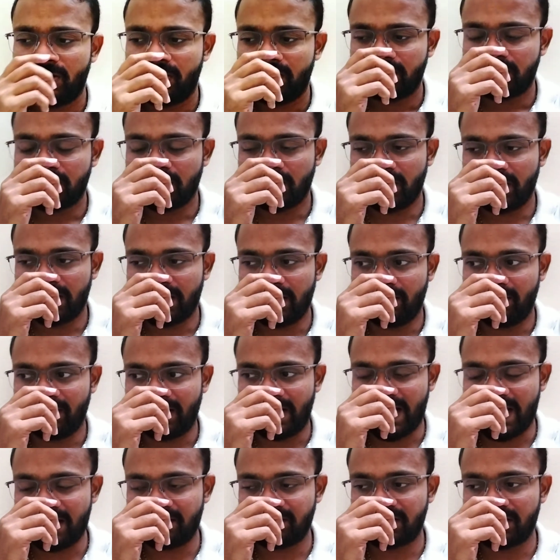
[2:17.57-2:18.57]
So in our
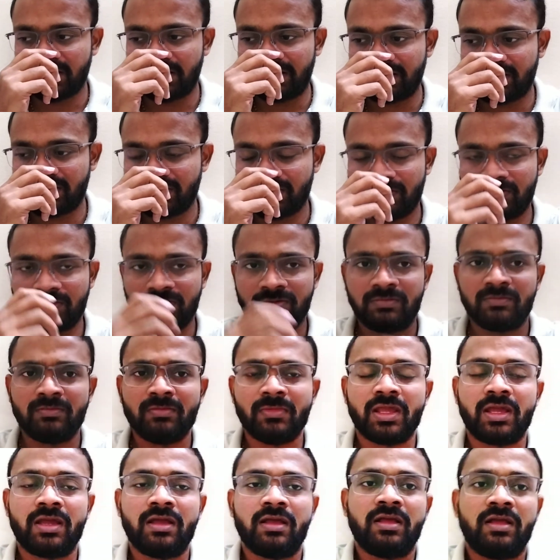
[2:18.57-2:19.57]
lives also,
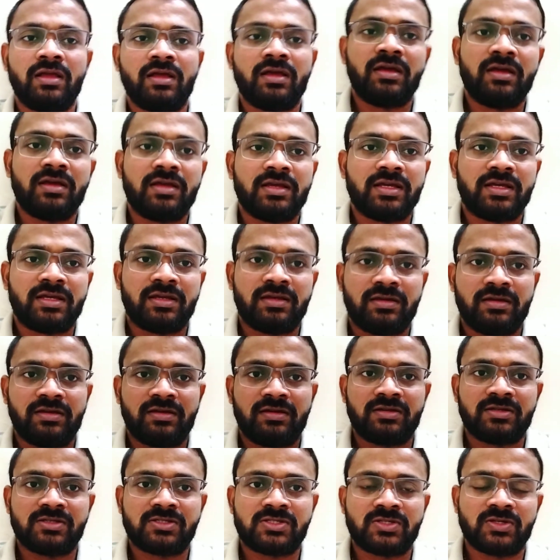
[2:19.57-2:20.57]

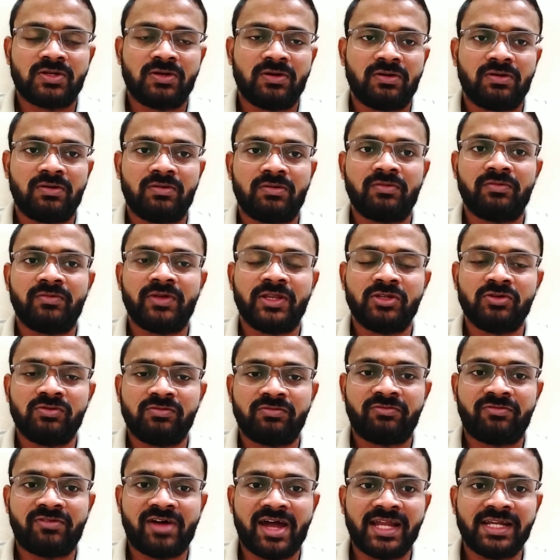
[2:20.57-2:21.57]
so when you
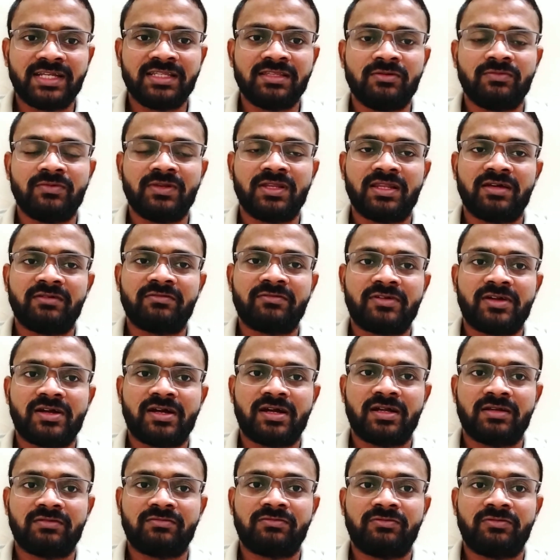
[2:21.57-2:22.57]
find the will of
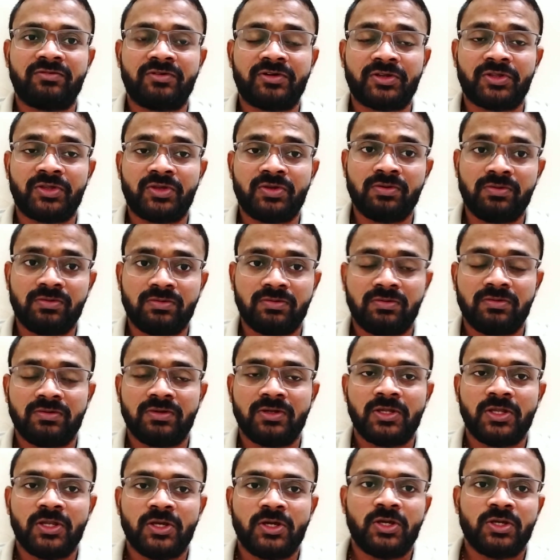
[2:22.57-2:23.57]
God for you,
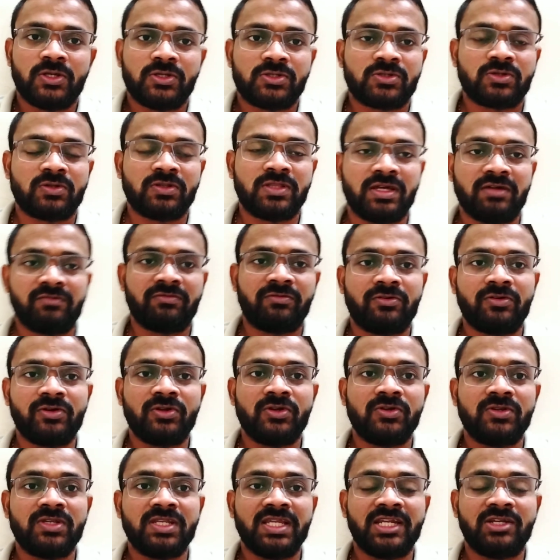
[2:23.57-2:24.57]
so therefore
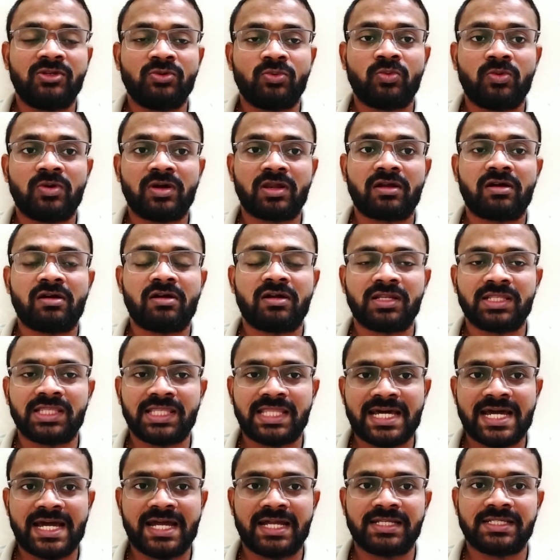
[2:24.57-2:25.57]
you need to work on
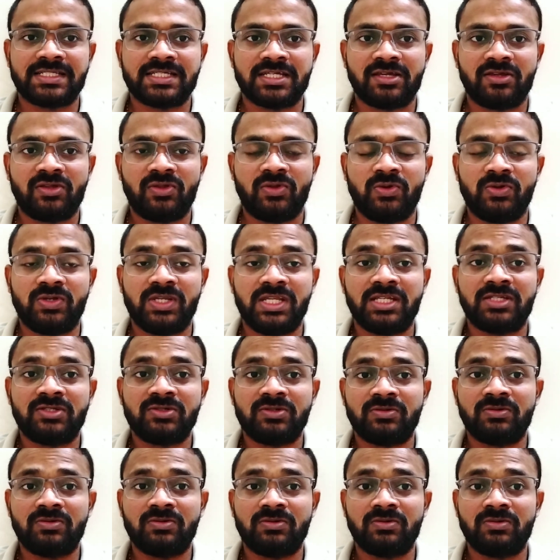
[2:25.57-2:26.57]
that. You need
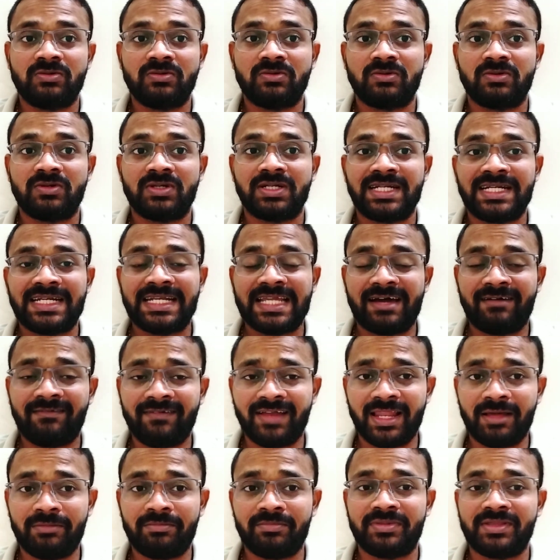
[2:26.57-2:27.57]
to
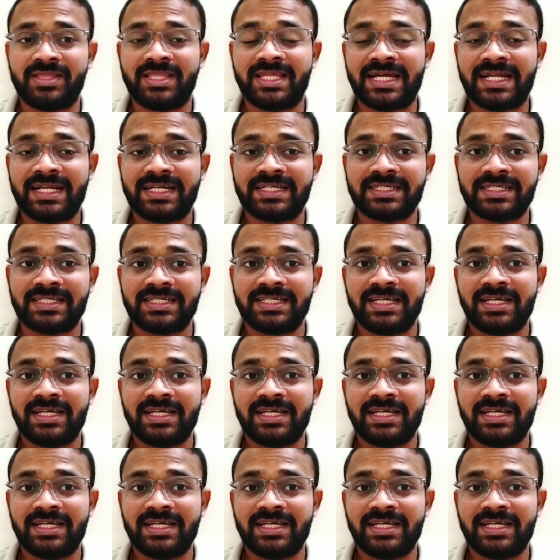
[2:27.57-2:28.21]
develop that